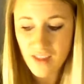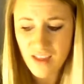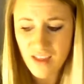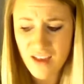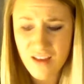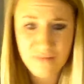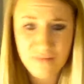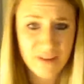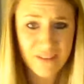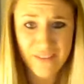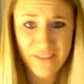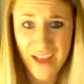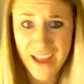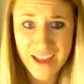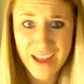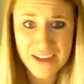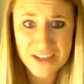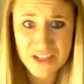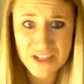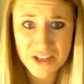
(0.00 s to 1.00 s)
If I
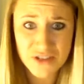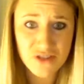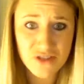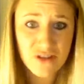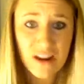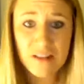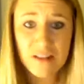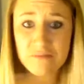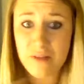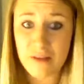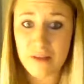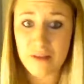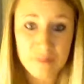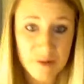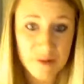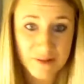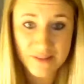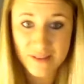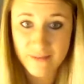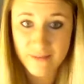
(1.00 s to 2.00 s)
had children, I'd probably
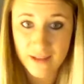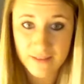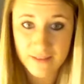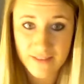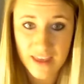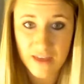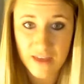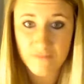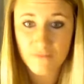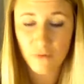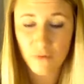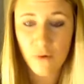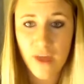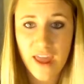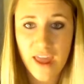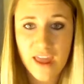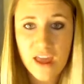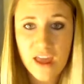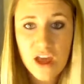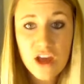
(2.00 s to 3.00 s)
post about them,
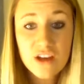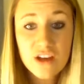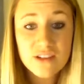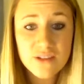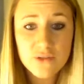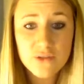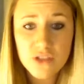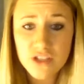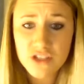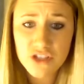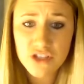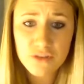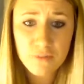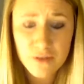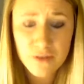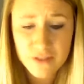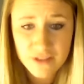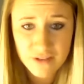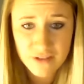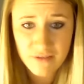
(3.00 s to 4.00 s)
okay? So just your
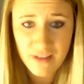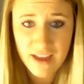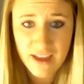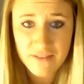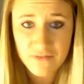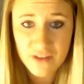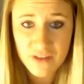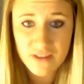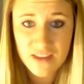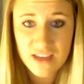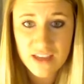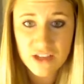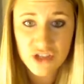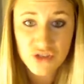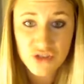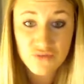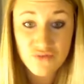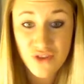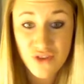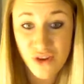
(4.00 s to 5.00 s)
personal life, the things
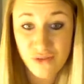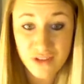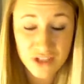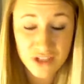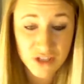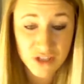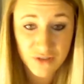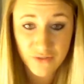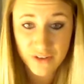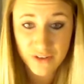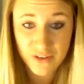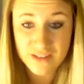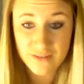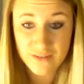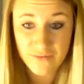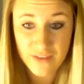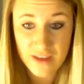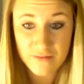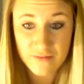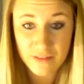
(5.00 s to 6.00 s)
you know that your friends and
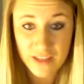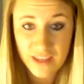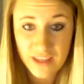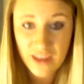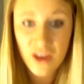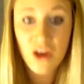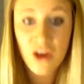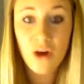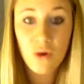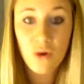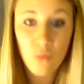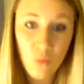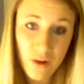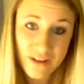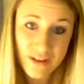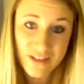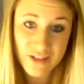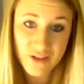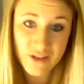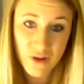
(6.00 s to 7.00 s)
family
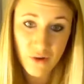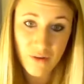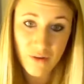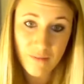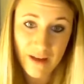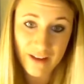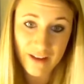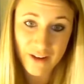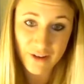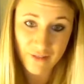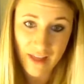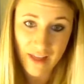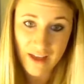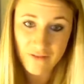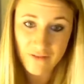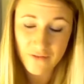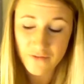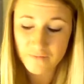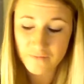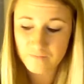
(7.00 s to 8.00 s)
want to know about your
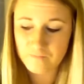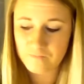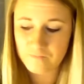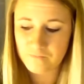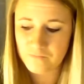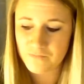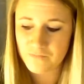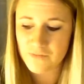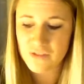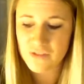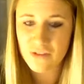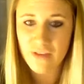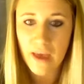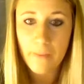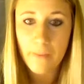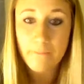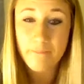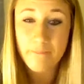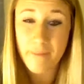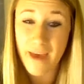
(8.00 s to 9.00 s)
life. So
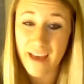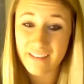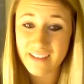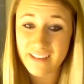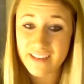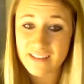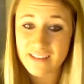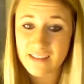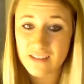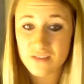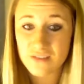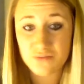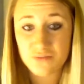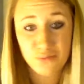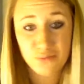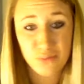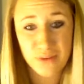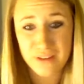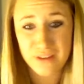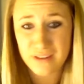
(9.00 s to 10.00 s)
that balance is
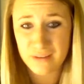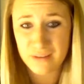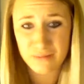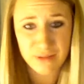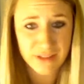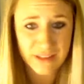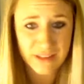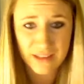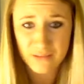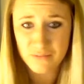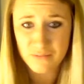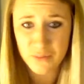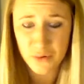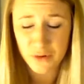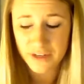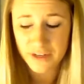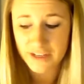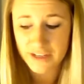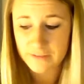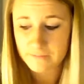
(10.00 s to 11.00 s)
really, really
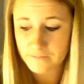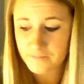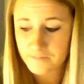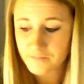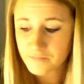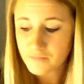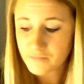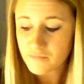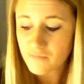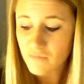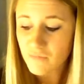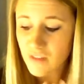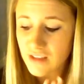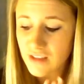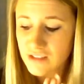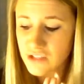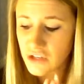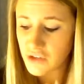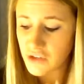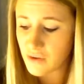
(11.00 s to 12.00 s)
important.
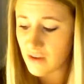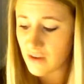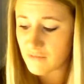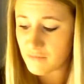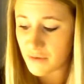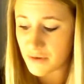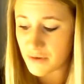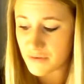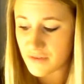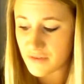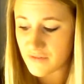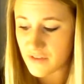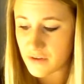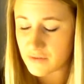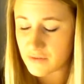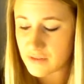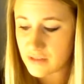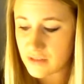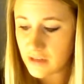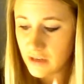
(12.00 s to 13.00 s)
So you have both of those.